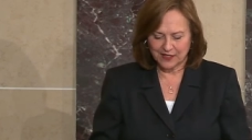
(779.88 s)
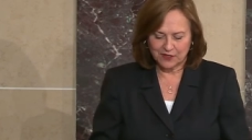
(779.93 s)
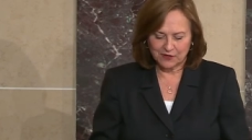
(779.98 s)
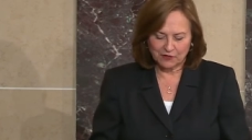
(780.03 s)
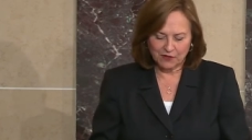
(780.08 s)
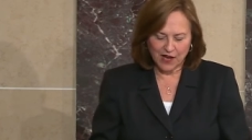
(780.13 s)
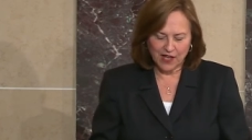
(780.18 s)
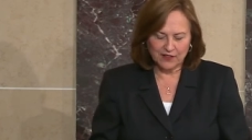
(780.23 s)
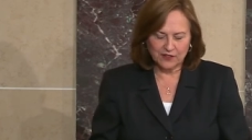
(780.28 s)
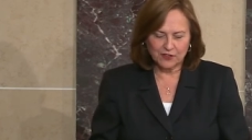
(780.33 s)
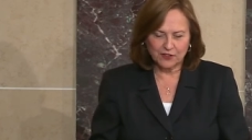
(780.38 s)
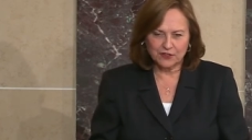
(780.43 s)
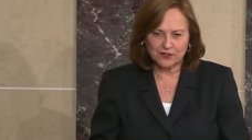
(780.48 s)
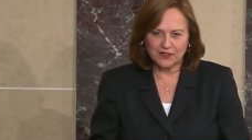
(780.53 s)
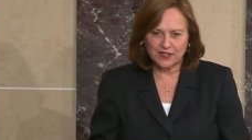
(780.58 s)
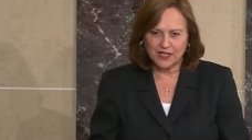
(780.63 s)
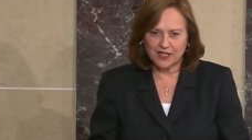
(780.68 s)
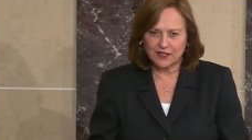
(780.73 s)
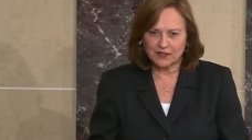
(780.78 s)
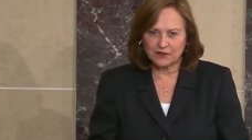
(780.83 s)
Rather
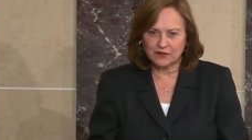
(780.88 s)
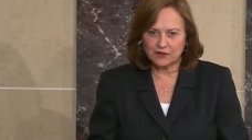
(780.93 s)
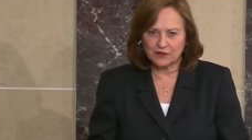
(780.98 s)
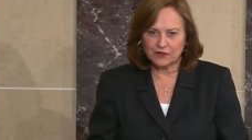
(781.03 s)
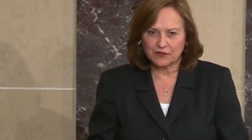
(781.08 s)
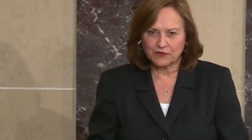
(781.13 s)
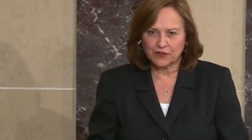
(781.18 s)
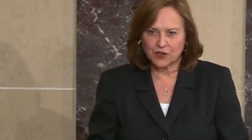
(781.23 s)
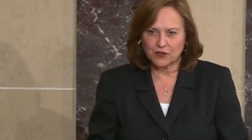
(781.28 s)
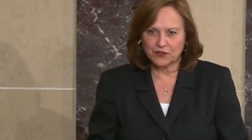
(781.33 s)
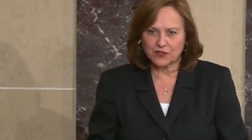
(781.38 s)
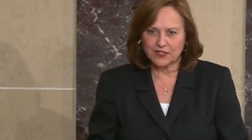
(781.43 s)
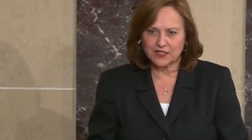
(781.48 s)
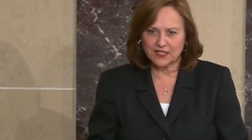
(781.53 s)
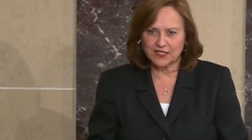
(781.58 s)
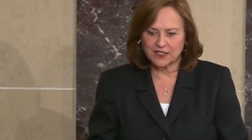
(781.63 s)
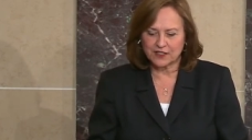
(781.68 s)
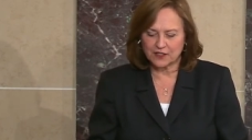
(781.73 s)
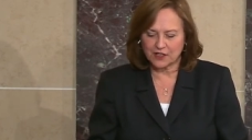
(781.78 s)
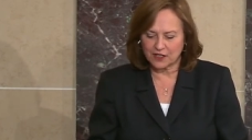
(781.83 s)
than
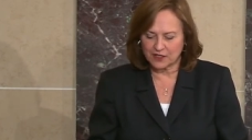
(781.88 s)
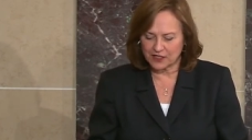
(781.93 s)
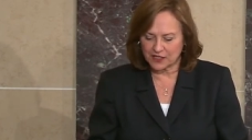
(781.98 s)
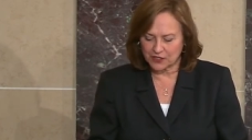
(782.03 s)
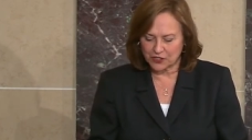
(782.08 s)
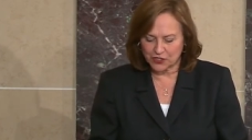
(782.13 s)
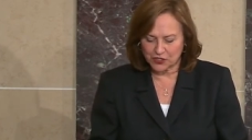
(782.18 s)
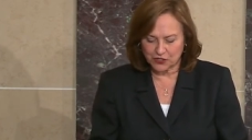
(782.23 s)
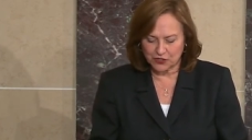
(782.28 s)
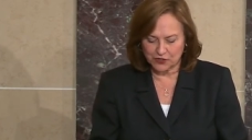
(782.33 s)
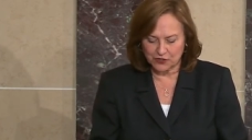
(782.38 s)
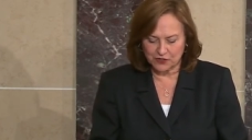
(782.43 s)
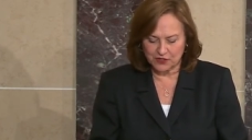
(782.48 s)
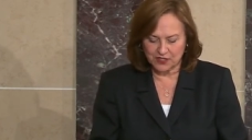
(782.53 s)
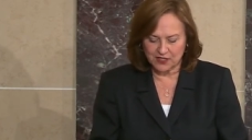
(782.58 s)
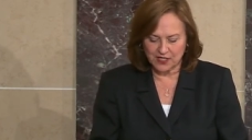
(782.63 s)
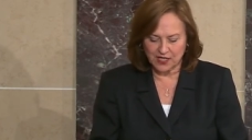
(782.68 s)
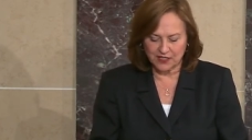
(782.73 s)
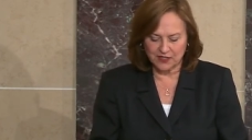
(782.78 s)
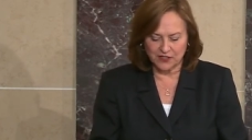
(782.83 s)
focusing on
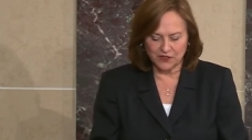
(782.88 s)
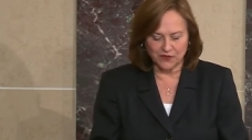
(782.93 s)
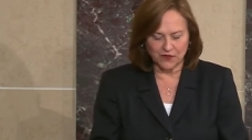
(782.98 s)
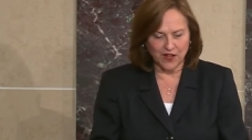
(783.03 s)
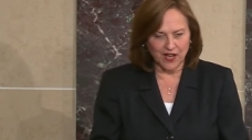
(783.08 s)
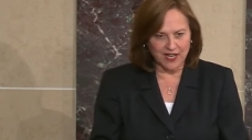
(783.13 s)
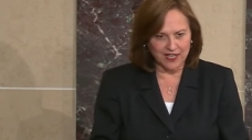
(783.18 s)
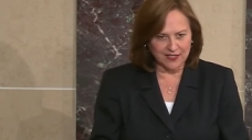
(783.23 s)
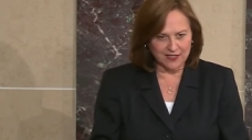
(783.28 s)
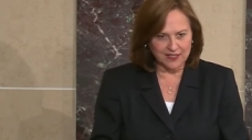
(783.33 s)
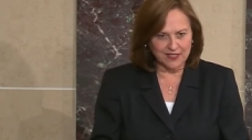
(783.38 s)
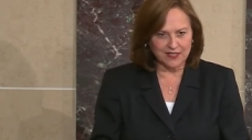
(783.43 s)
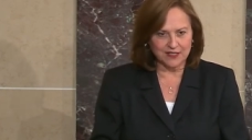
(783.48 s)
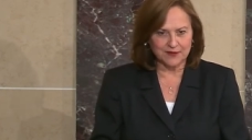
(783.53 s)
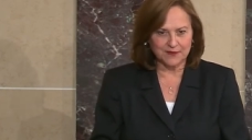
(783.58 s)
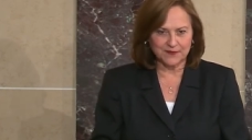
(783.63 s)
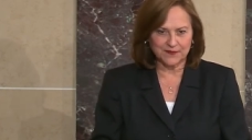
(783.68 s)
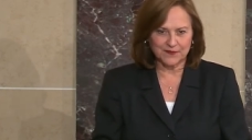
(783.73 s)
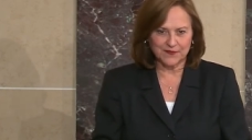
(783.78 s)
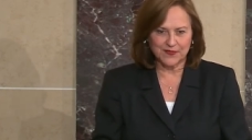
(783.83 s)
issues that divide
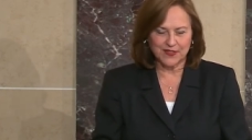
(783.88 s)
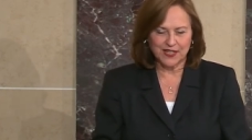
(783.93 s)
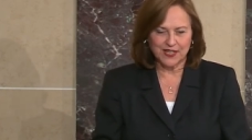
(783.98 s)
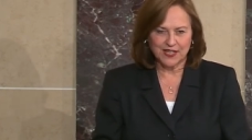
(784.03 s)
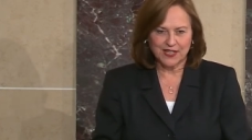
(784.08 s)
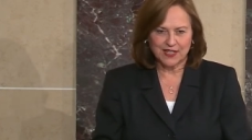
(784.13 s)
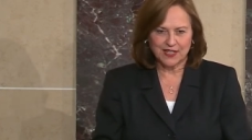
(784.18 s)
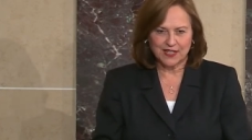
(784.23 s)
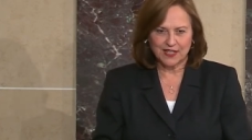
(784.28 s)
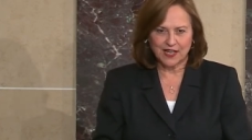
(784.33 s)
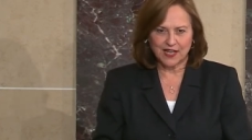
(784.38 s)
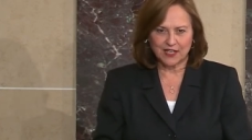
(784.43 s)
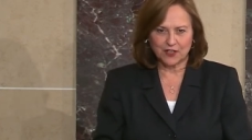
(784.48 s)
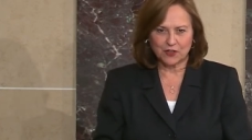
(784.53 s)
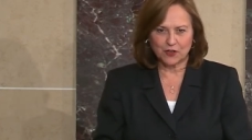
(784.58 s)
us, I